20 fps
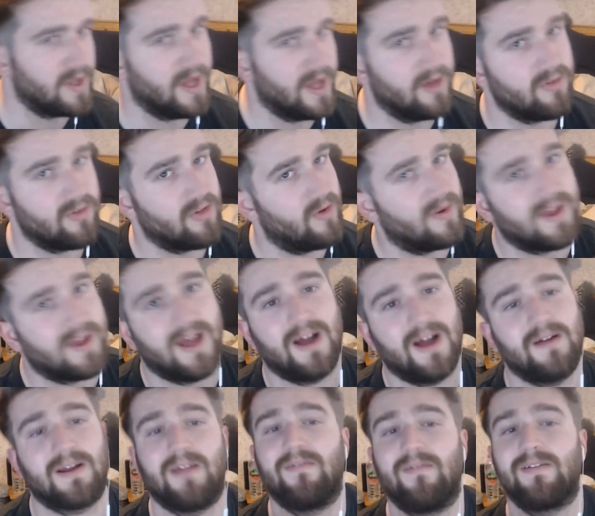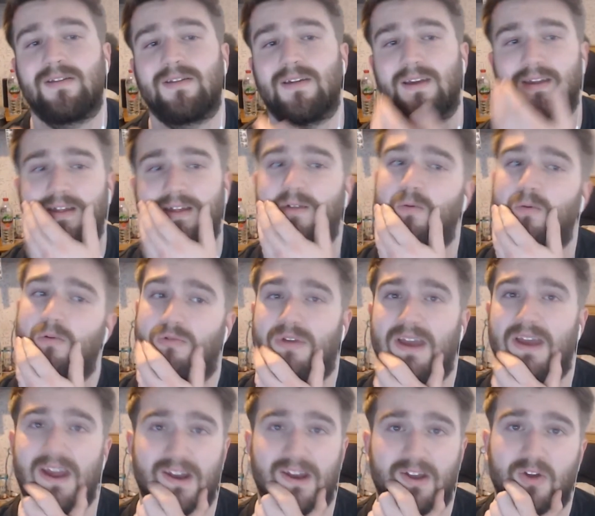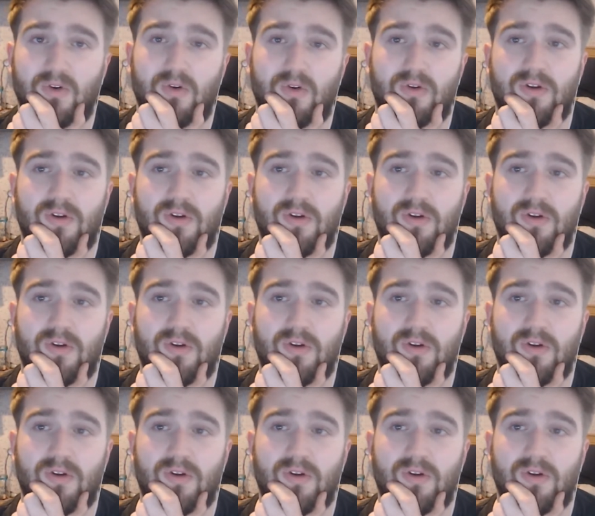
so I can't guarantee that one's any good.